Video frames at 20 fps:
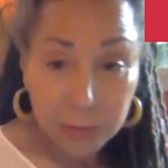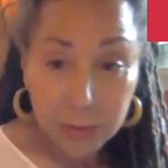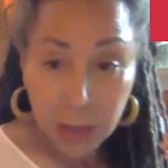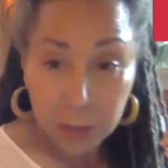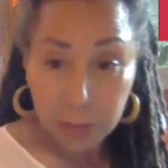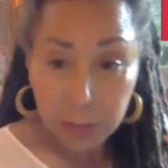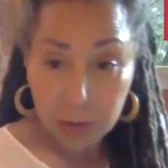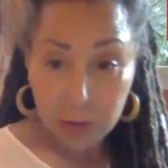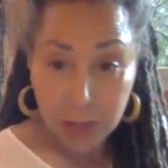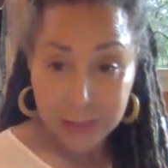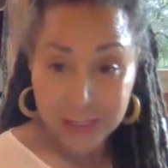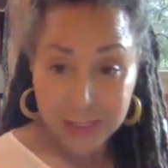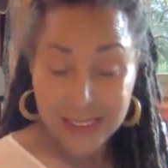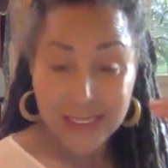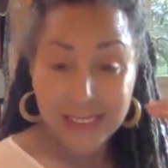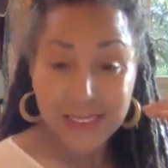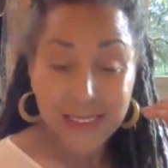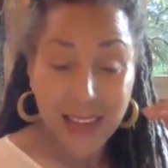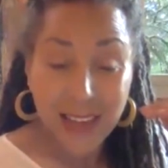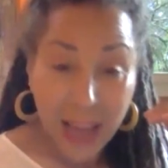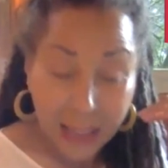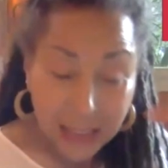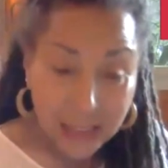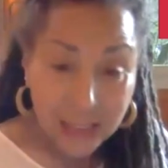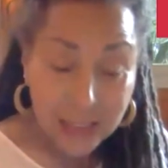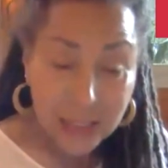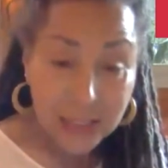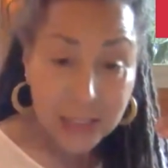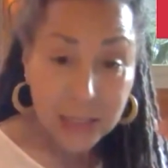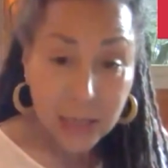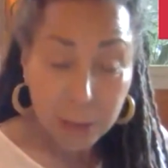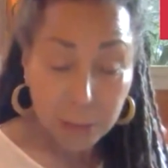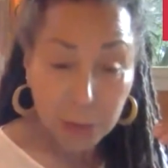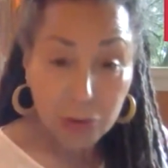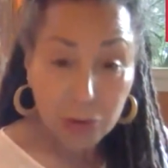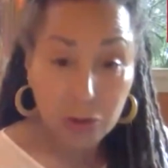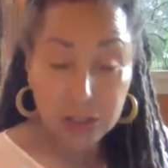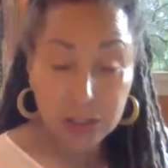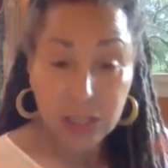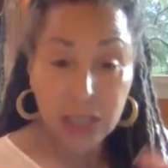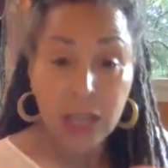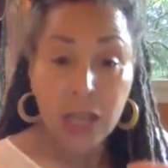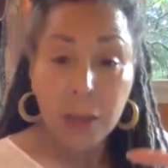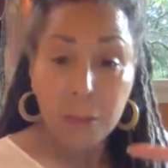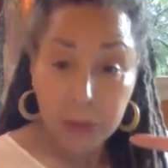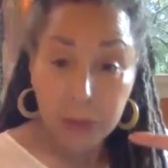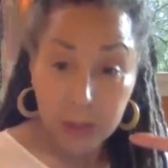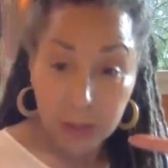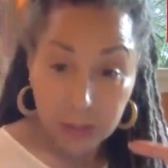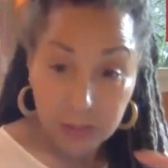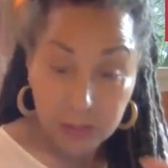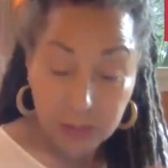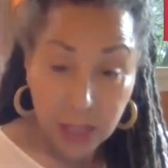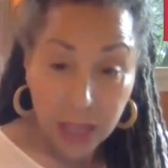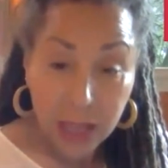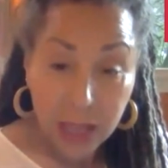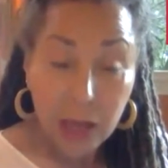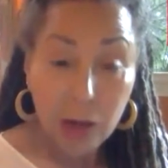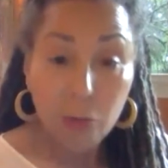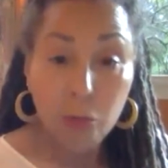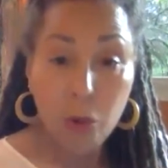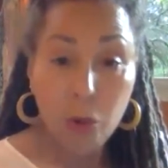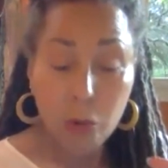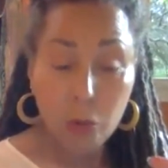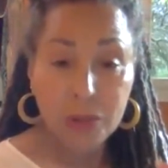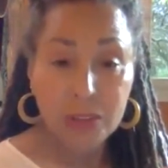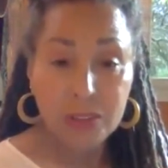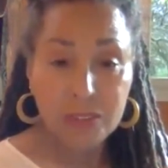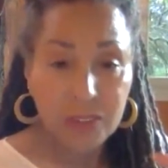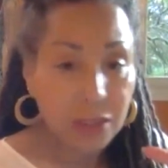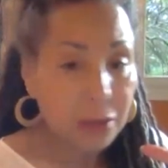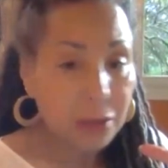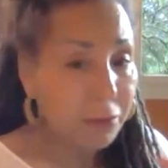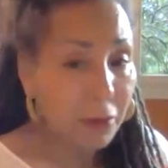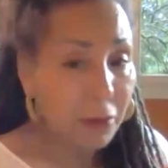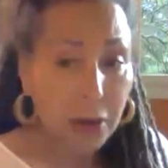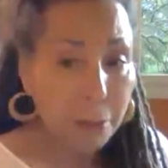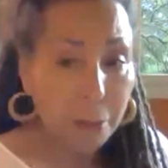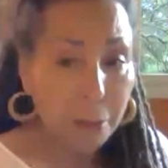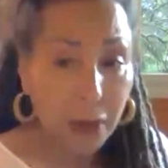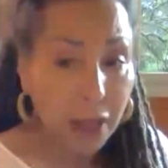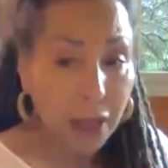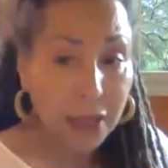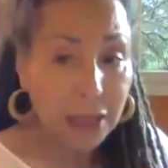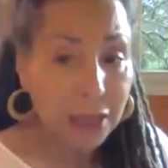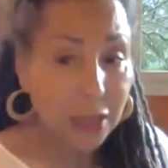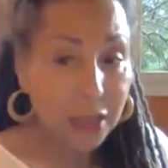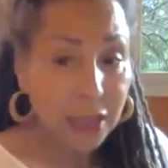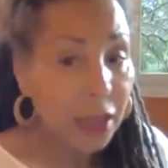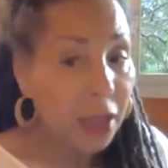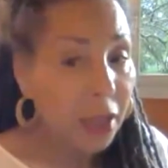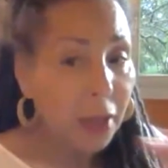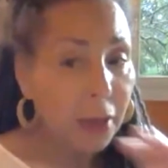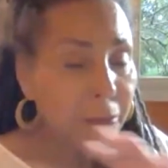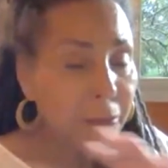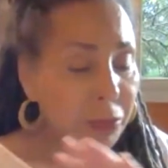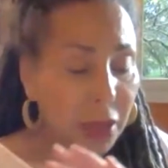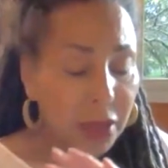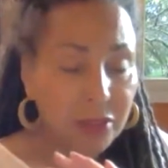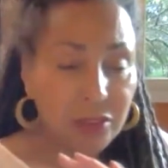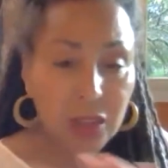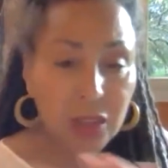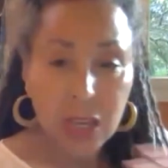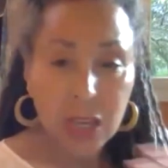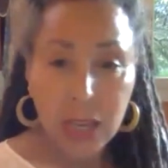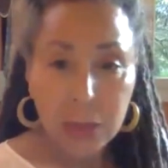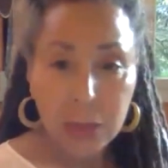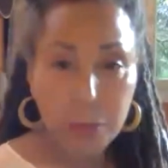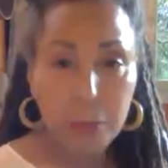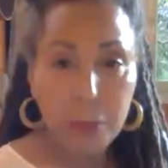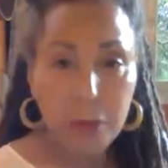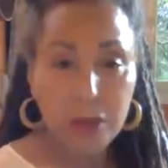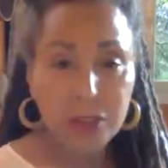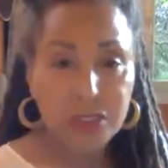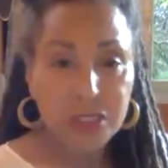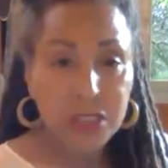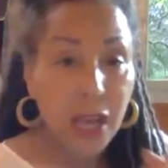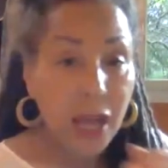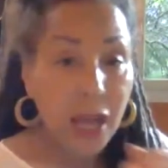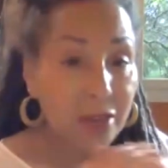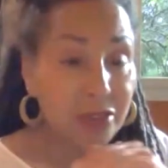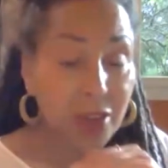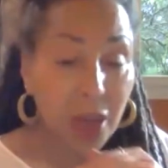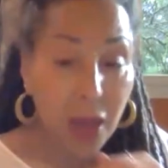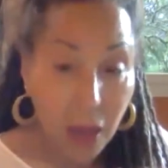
democratic, it's anti democratic, because now what we see very plainly is the Labour Party has